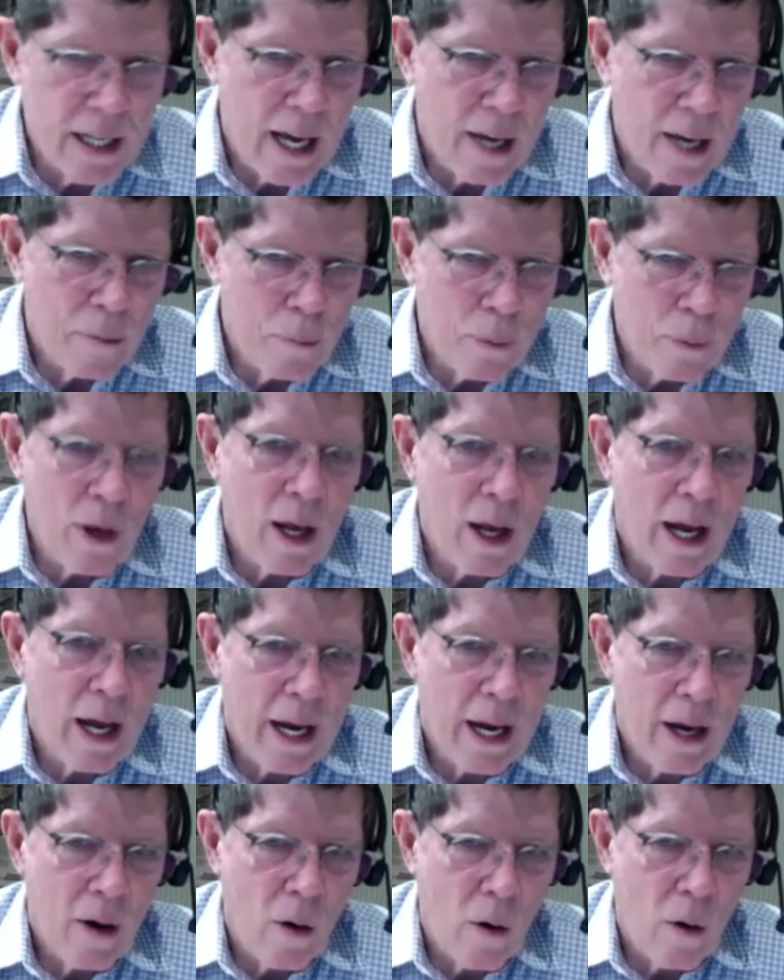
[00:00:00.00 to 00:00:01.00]
a
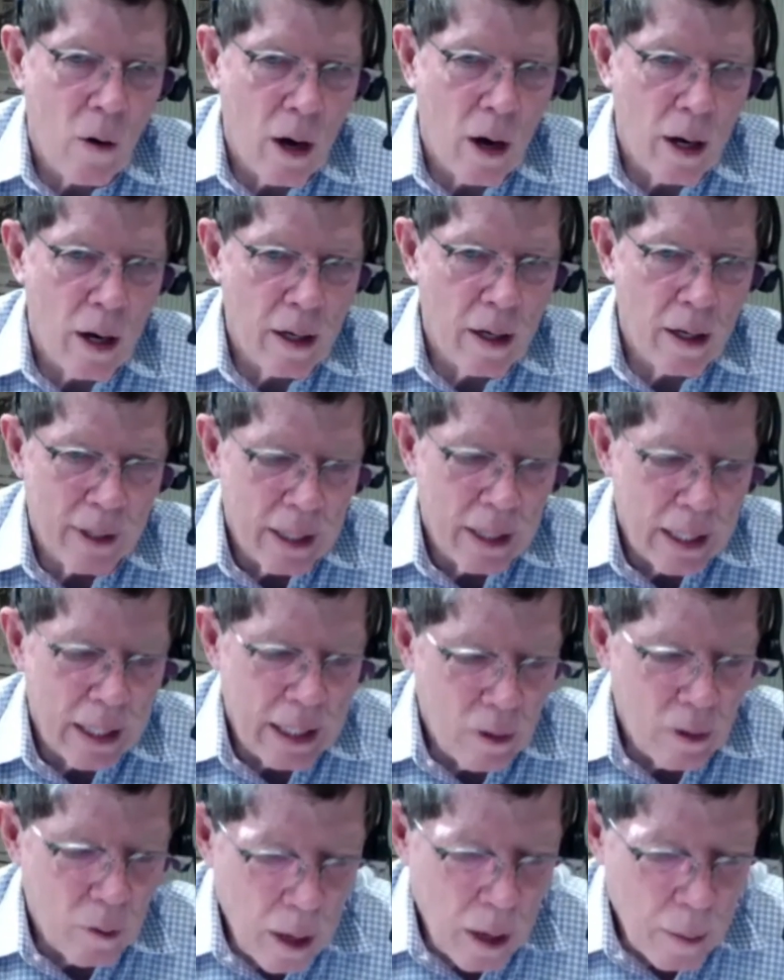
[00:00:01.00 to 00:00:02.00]
play on, you
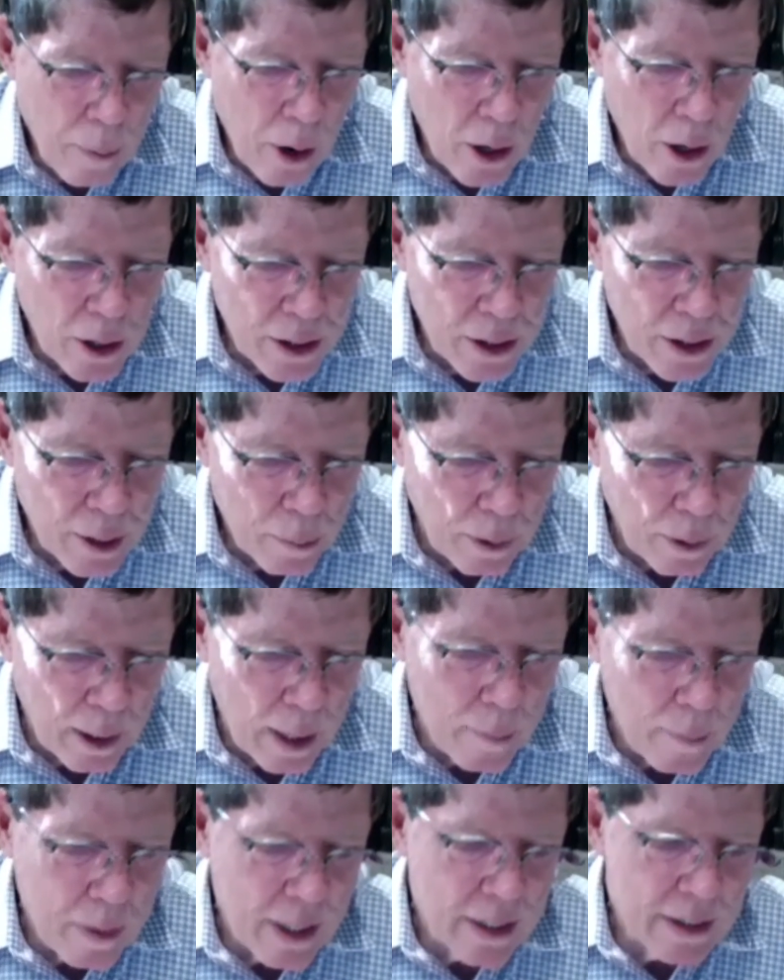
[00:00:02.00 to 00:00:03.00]
know, a partnership play
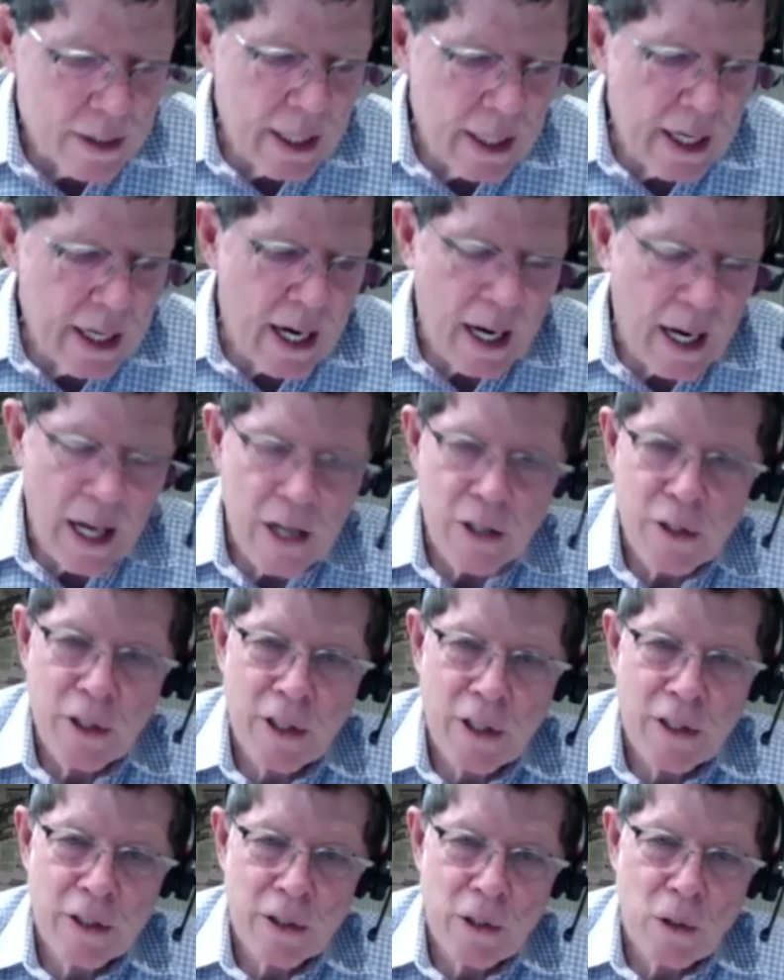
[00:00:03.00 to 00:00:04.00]
because he got Andersen
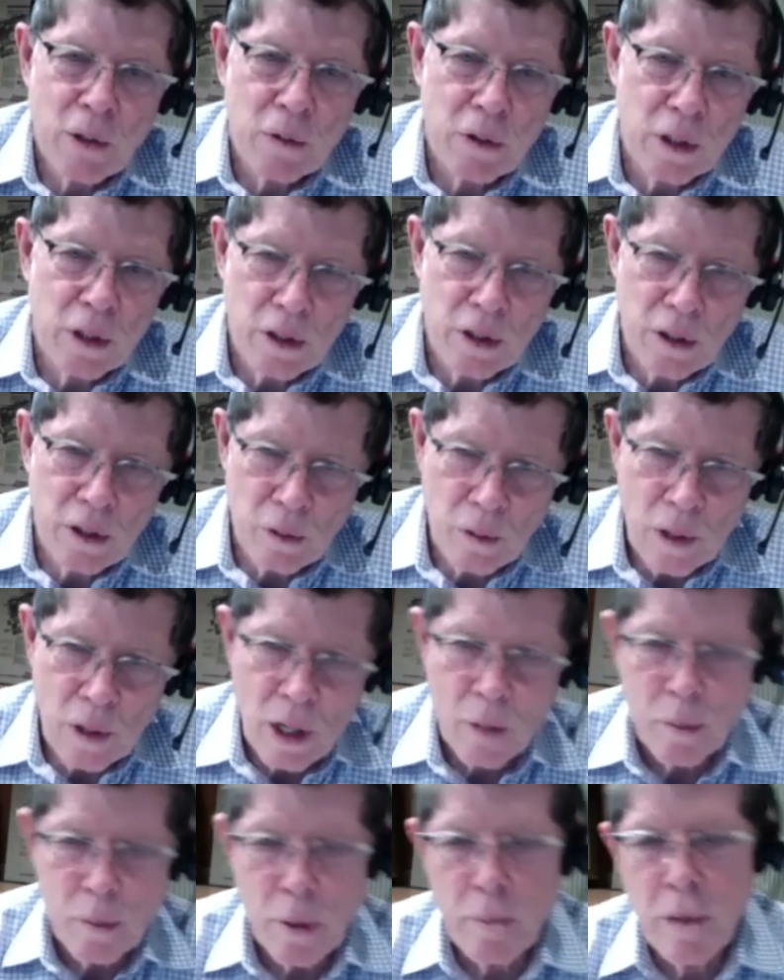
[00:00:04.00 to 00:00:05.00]
Consulting to
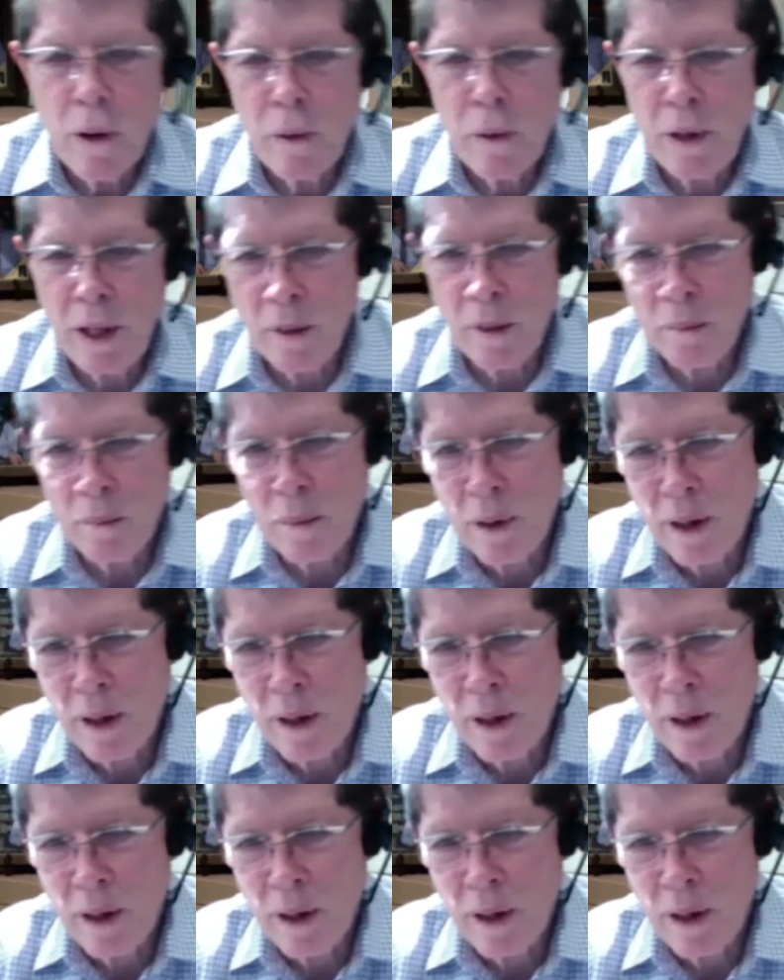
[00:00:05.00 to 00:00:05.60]
promote him.